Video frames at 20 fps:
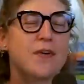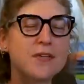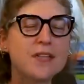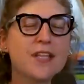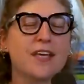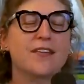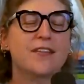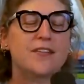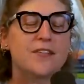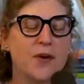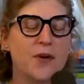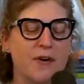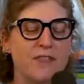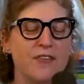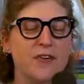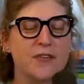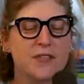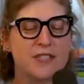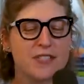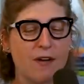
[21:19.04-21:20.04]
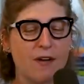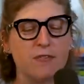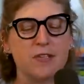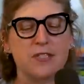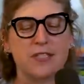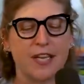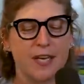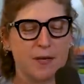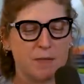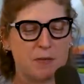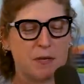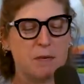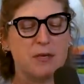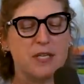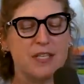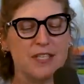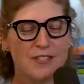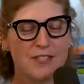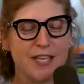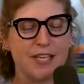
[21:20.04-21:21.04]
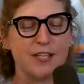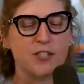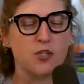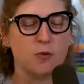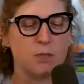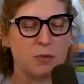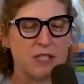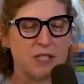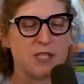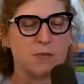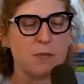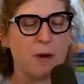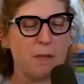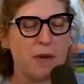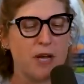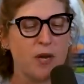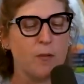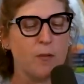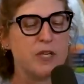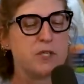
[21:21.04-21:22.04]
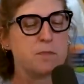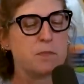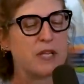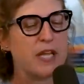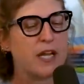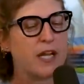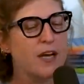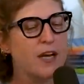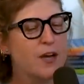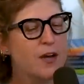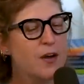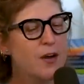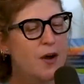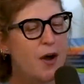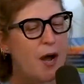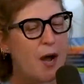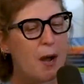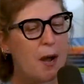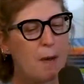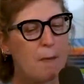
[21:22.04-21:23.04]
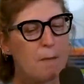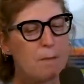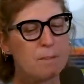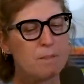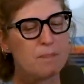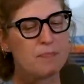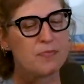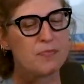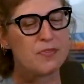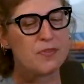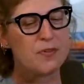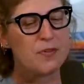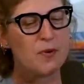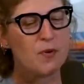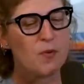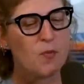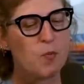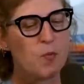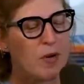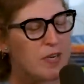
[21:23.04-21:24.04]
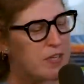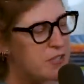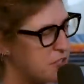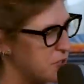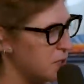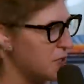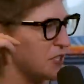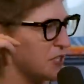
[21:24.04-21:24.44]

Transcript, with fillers: heard like you know, I've heard several yes. stand-up comedians like do bits about Make a Wish, but like, um, what did you